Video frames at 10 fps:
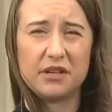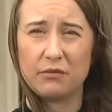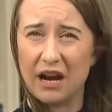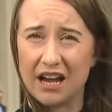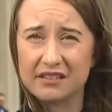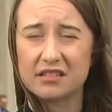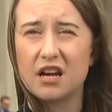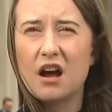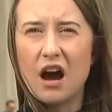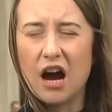Midwest.
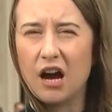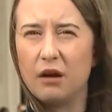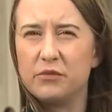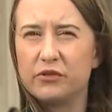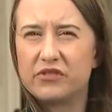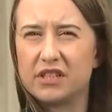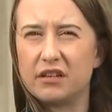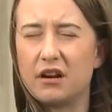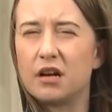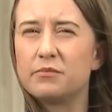You've seen
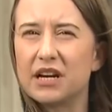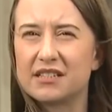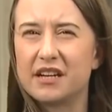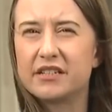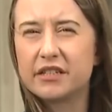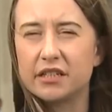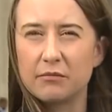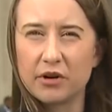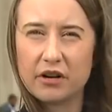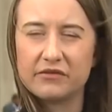an unprecedented
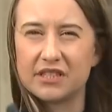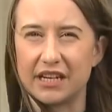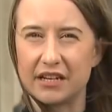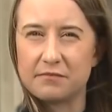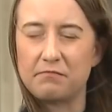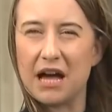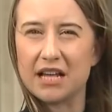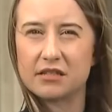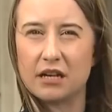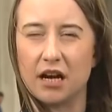number of states
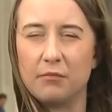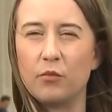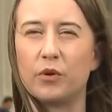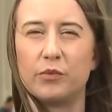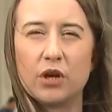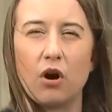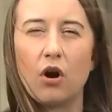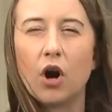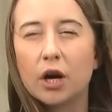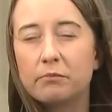pass what we
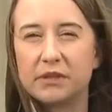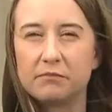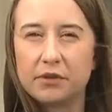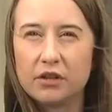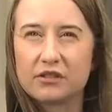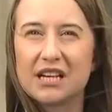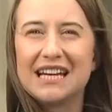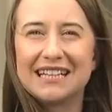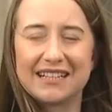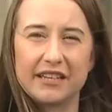call heartbeat bills.
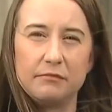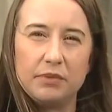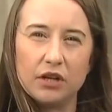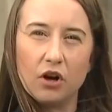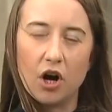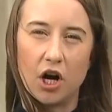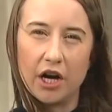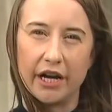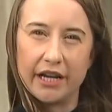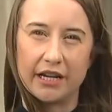That's a bill
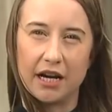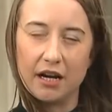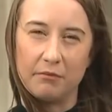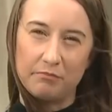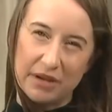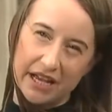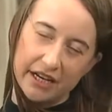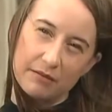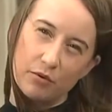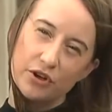on
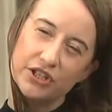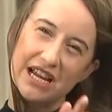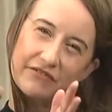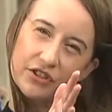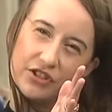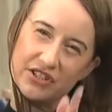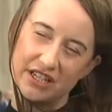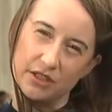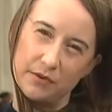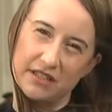banning abortion after
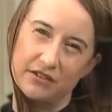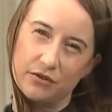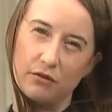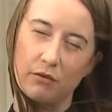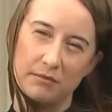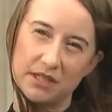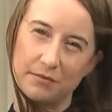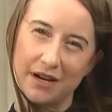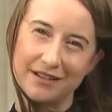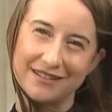6 weeks into a woman's
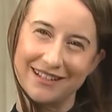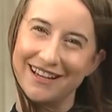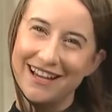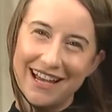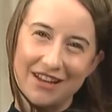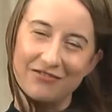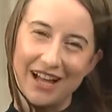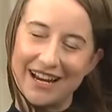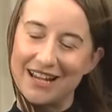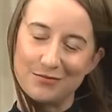pregnancy. And
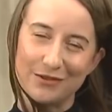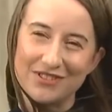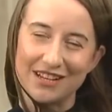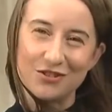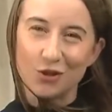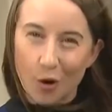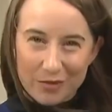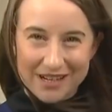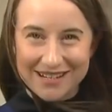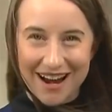Vlad, as we've said so
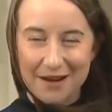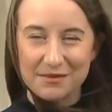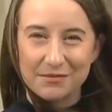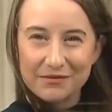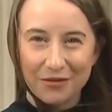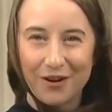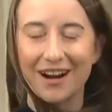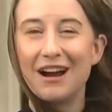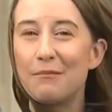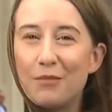many times
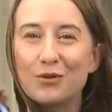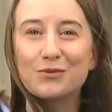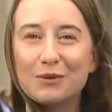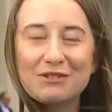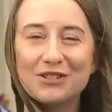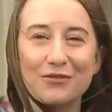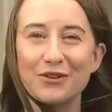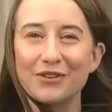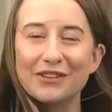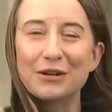before, most women don't
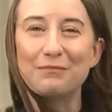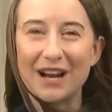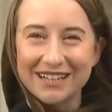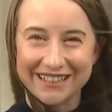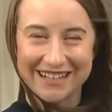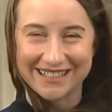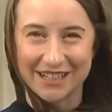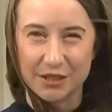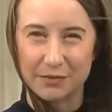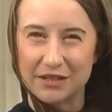know that they're pregnant at
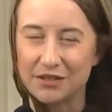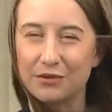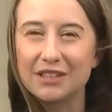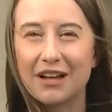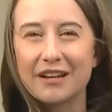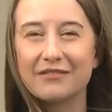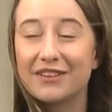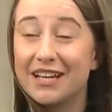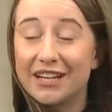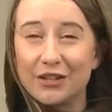6 weeks. So a lot
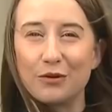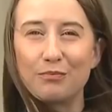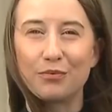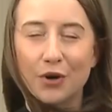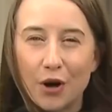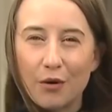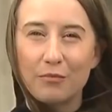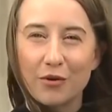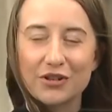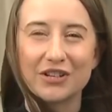of, you know,
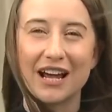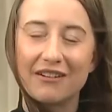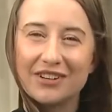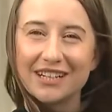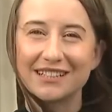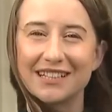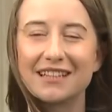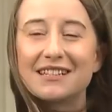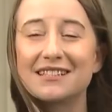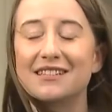pro-abortion advocates say
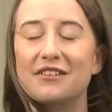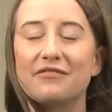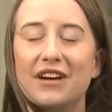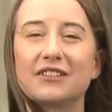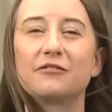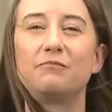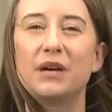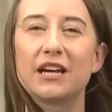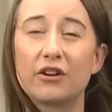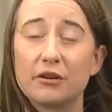this is an effective
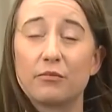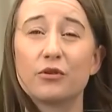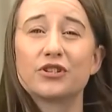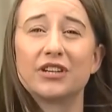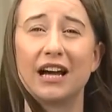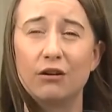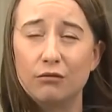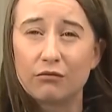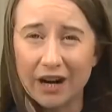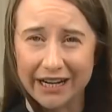ban on abortion
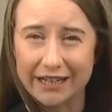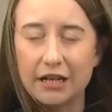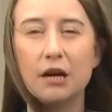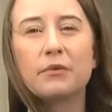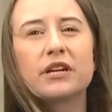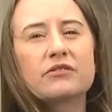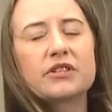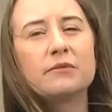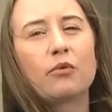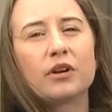outright. But here's
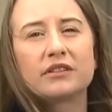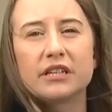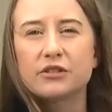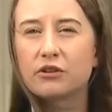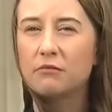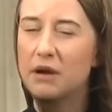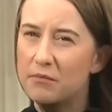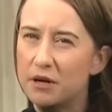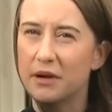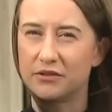the important thing to
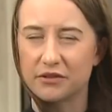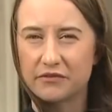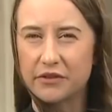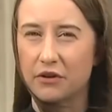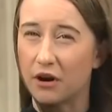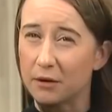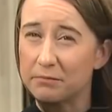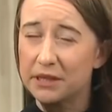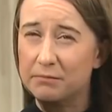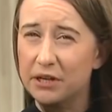remember about those fetal
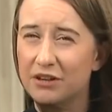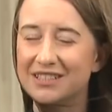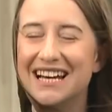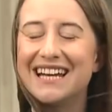heartbeat bills.